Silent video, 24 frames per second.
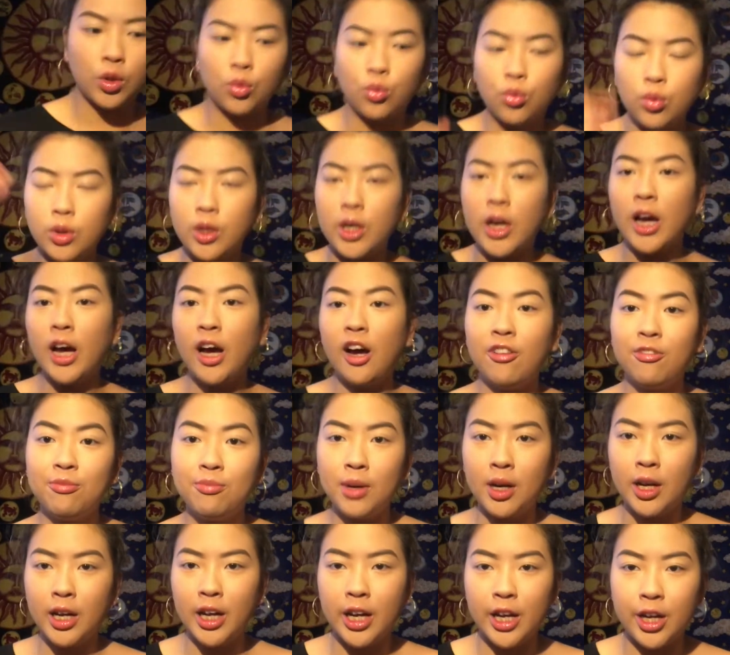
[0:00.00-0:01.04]
When I have
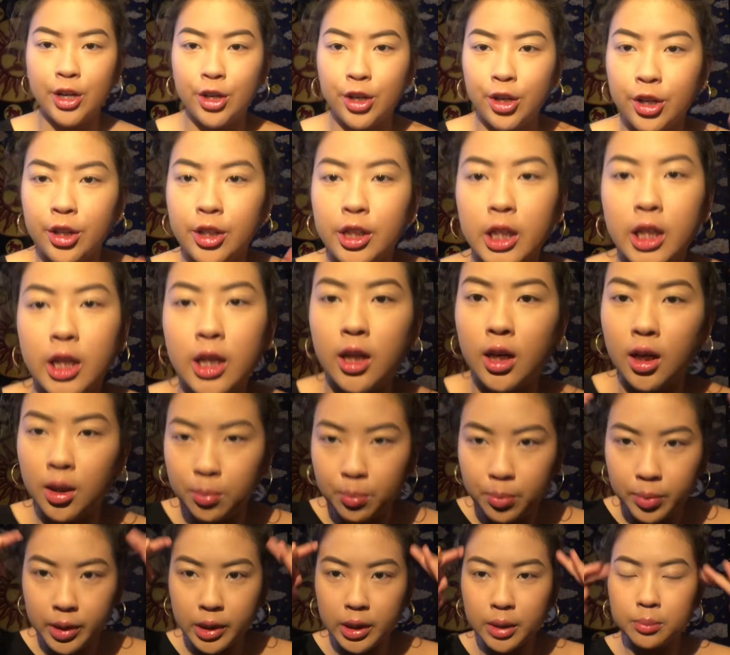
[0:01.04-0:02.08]
my hair up
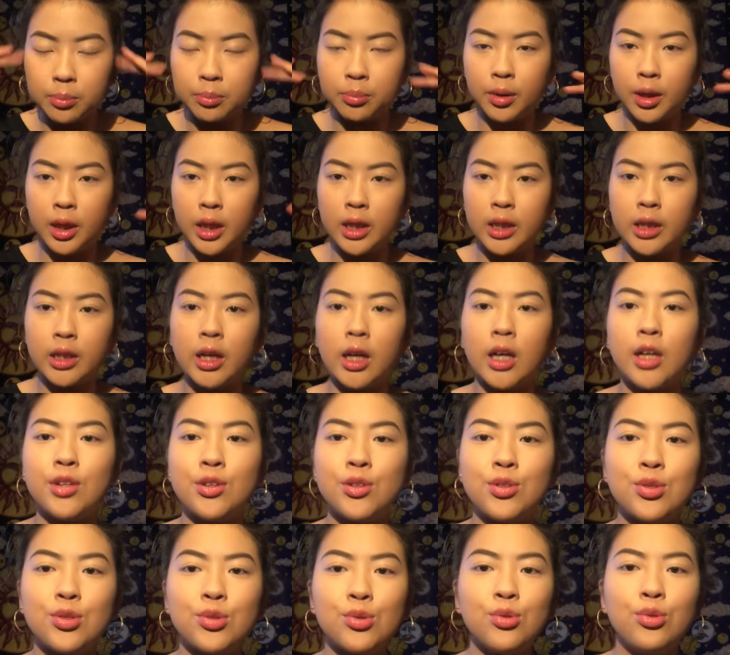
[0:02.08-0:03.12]
in a bun, I
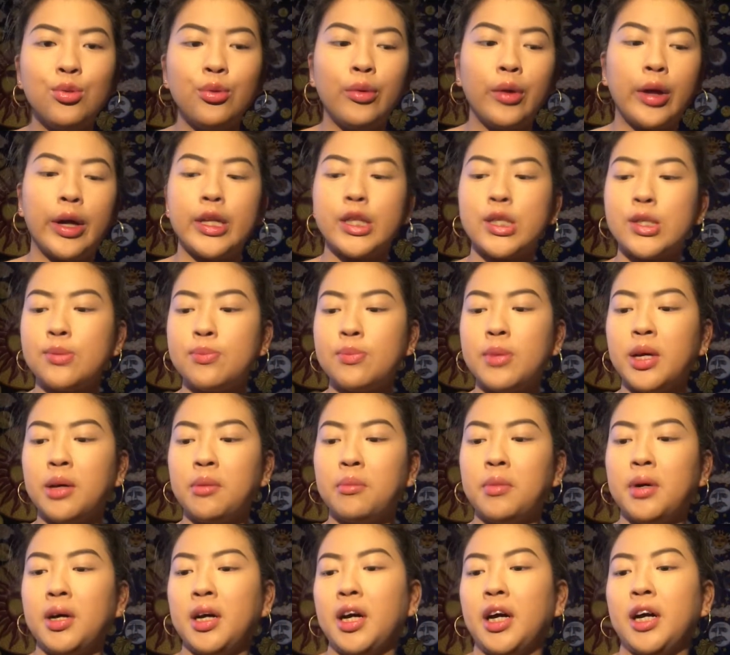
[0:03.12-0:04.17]
do like to make
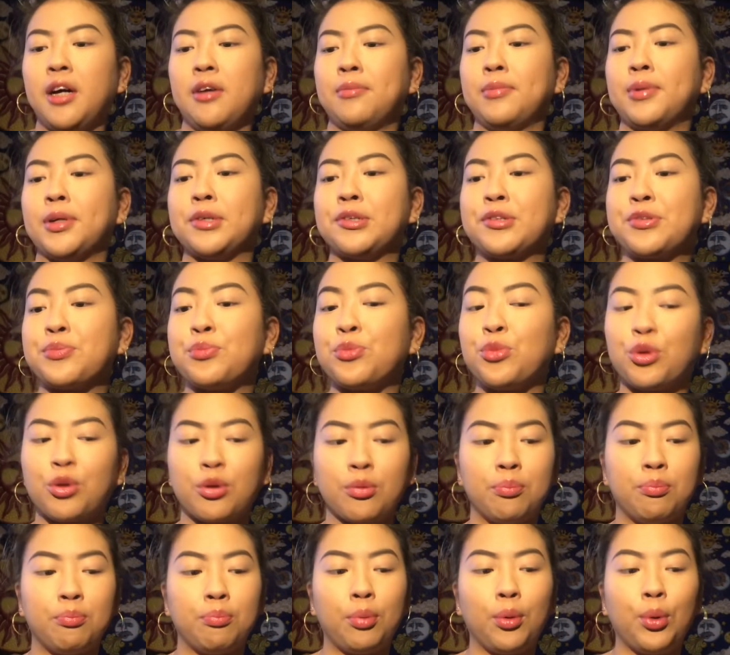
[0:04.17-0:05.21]
my eyebrows more
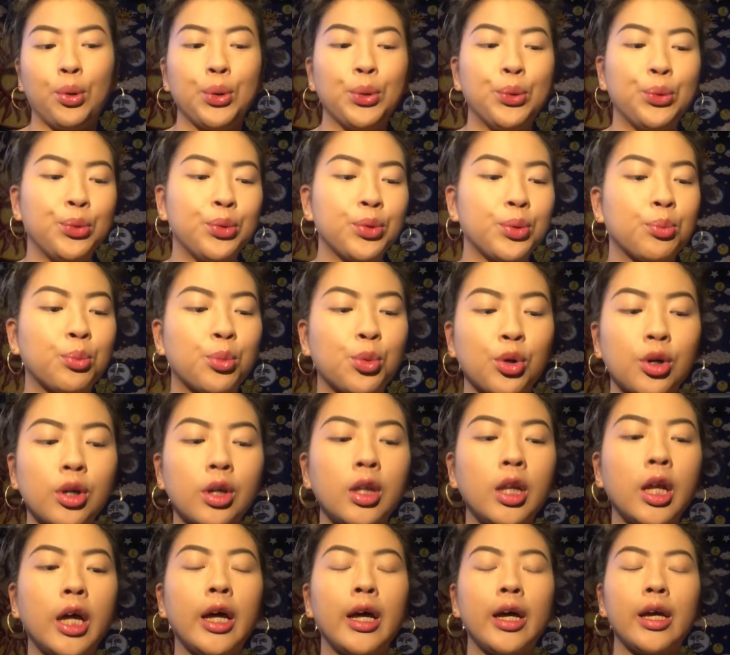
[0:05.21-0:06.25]
bold, more
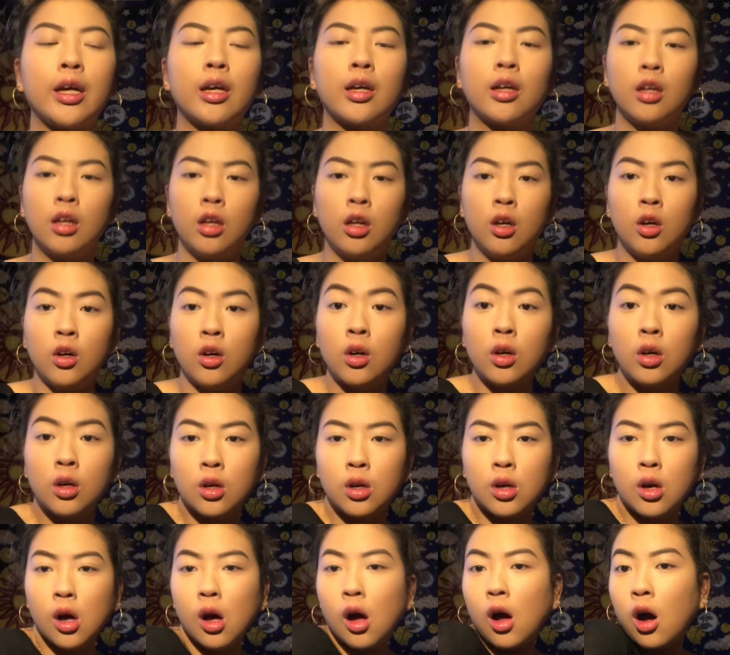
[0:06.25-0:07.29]
like,
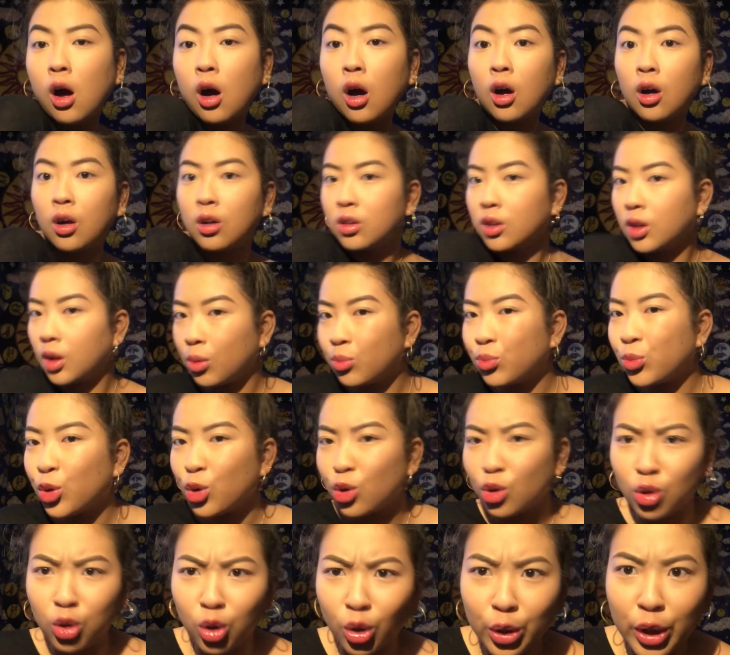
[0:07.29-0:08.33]
oh,
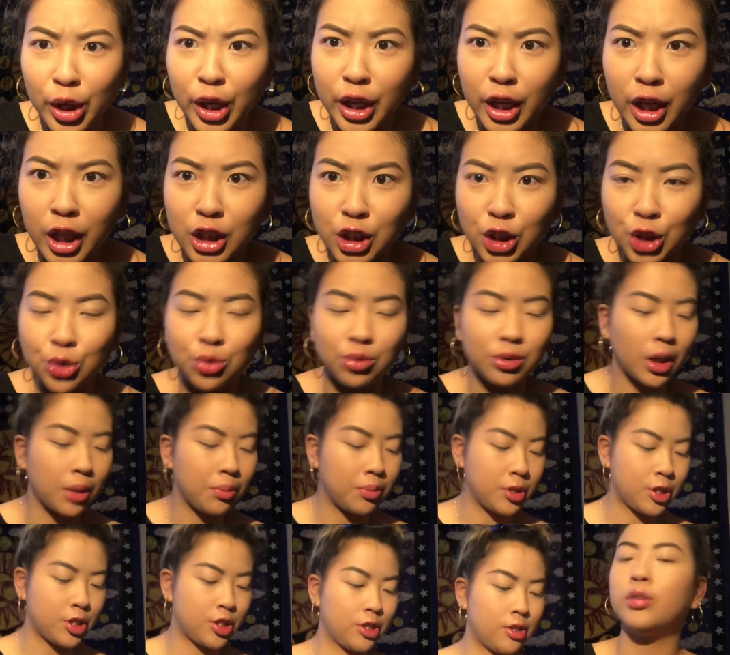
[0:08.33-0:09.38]
they're looking at you type
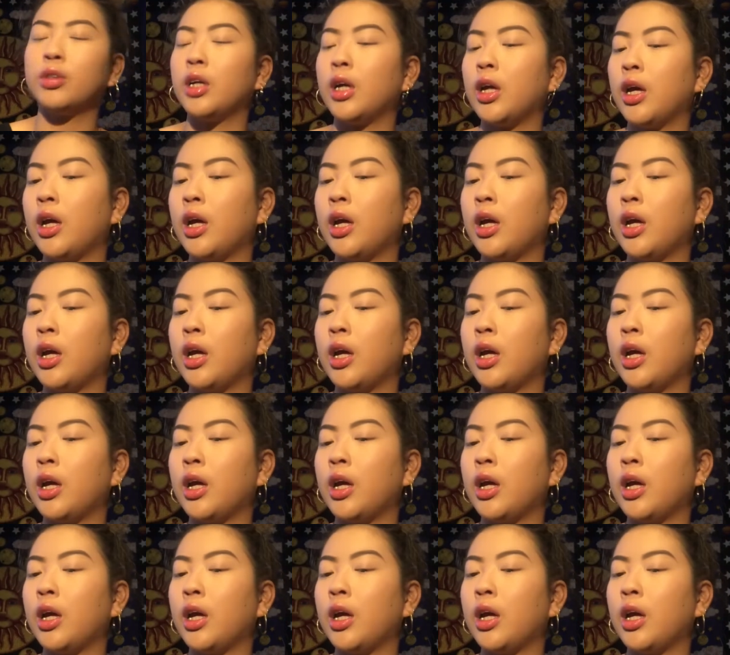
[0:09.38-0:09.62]
of shit.